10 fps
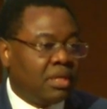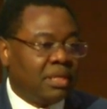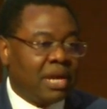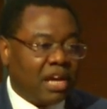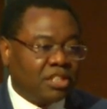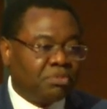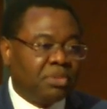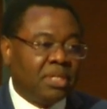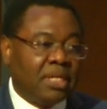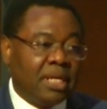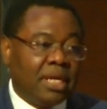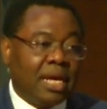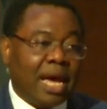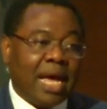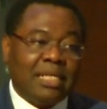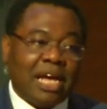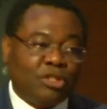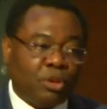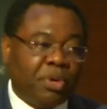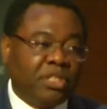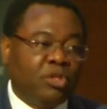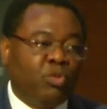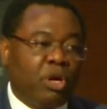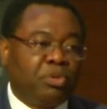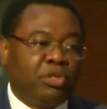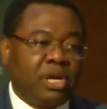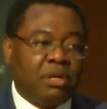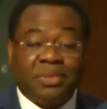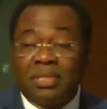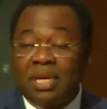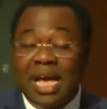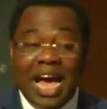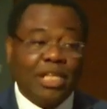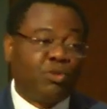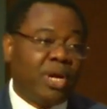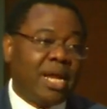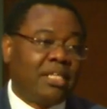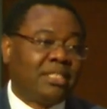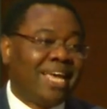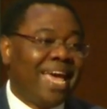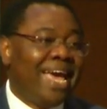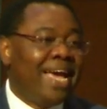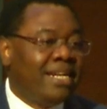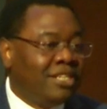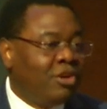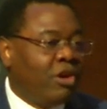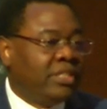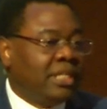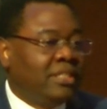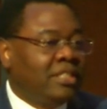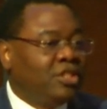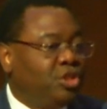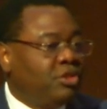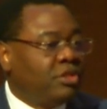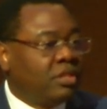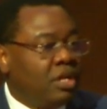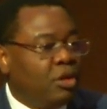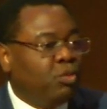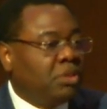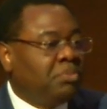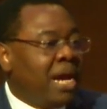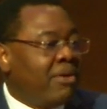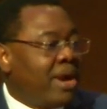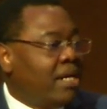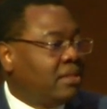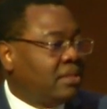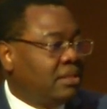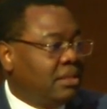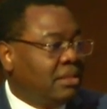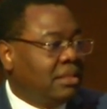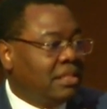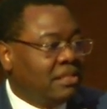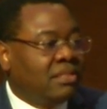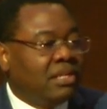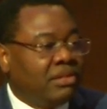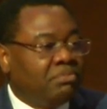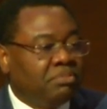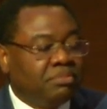GASP, and their supporting work programs, as well as any urgent issues which may arise in the interim.